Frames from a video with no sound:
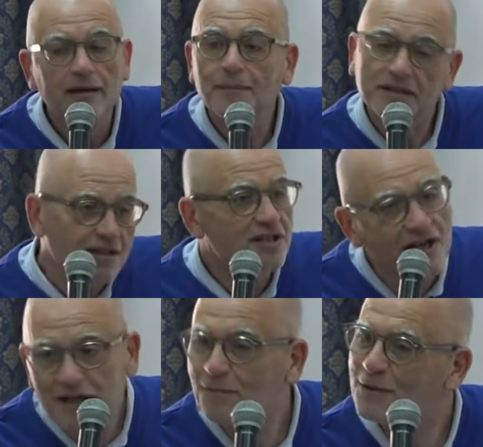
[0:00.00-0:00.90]
But it is
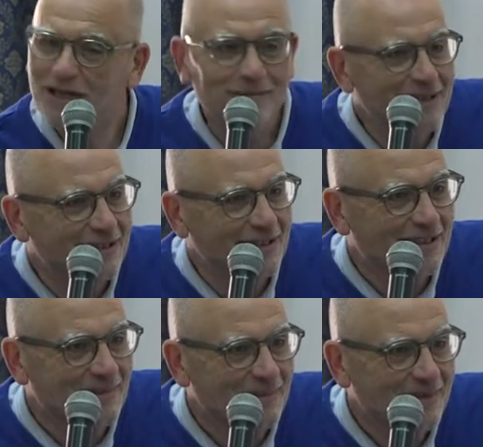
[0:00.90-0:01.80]
a responsibility.
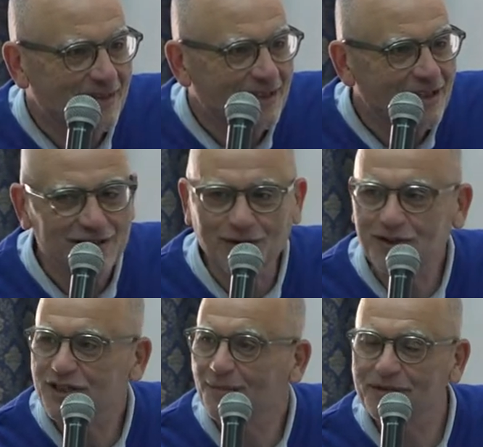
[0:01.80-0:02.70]
It's
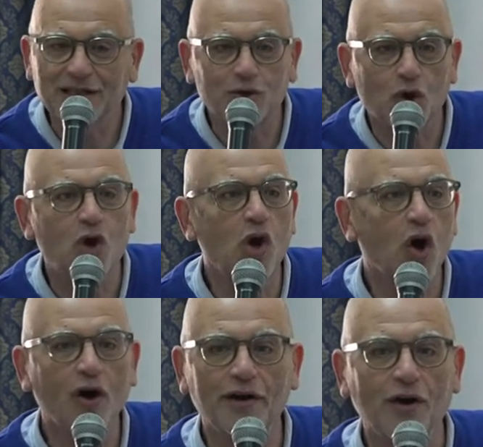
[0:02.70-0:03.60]
not something to
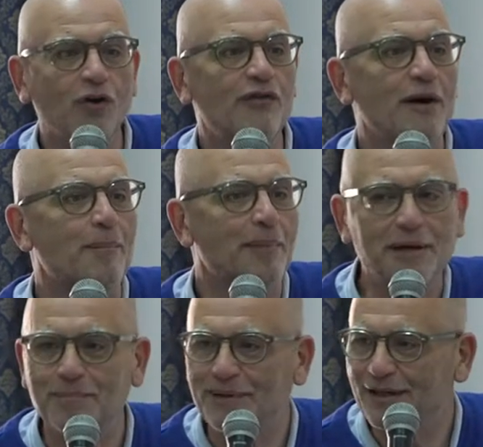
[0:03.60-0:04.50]
glory over
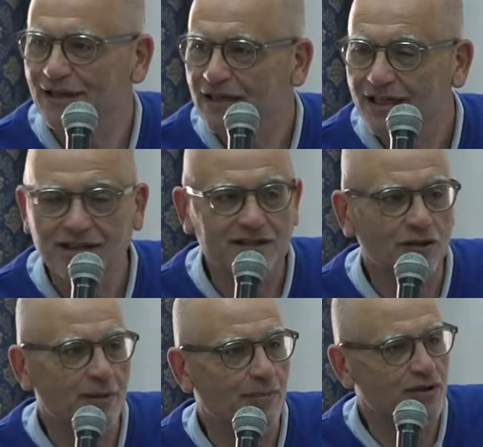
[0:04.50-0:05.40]
people. It is
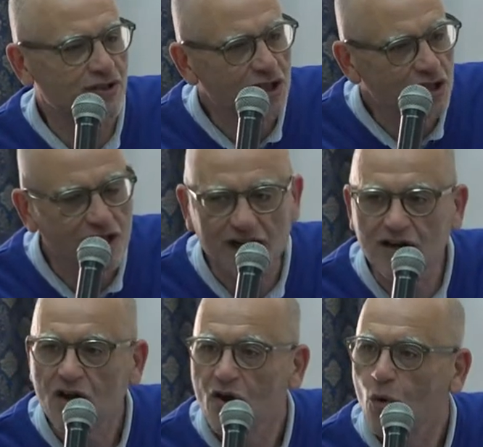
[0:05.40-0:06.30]
not a
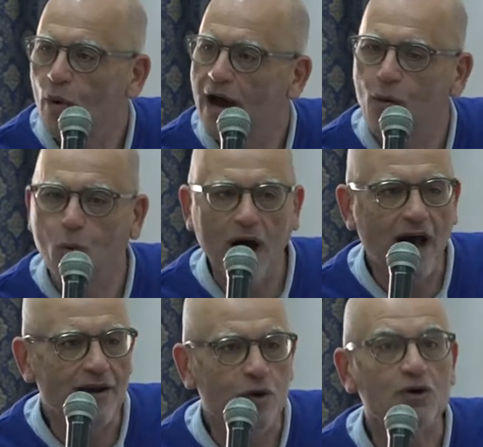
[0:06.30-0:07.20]
position where
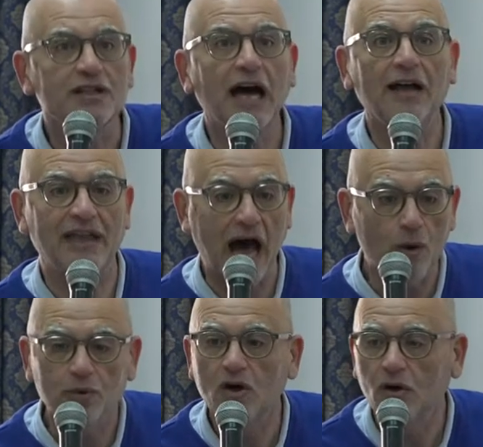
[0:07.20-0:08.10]
one looks
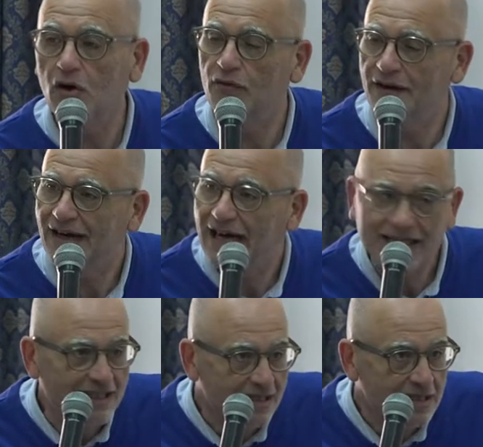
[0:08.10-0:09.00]
down over
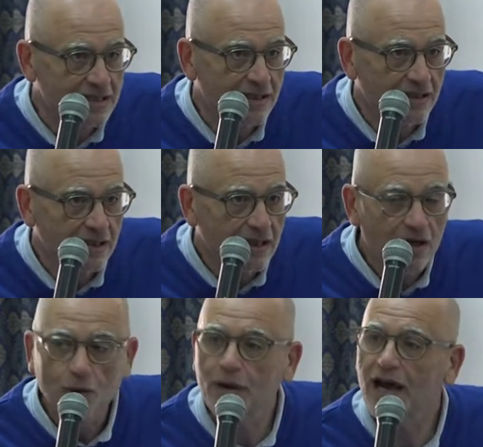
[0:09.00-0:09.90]
others.
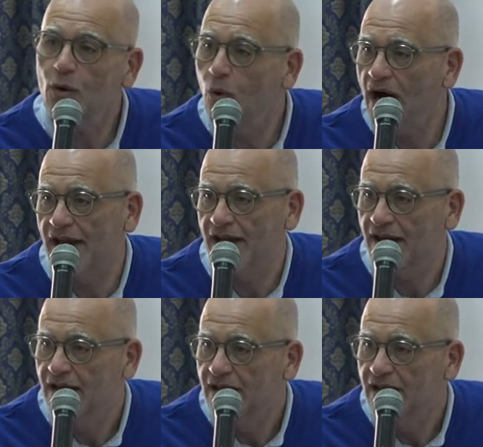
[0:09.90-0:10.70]
We are one.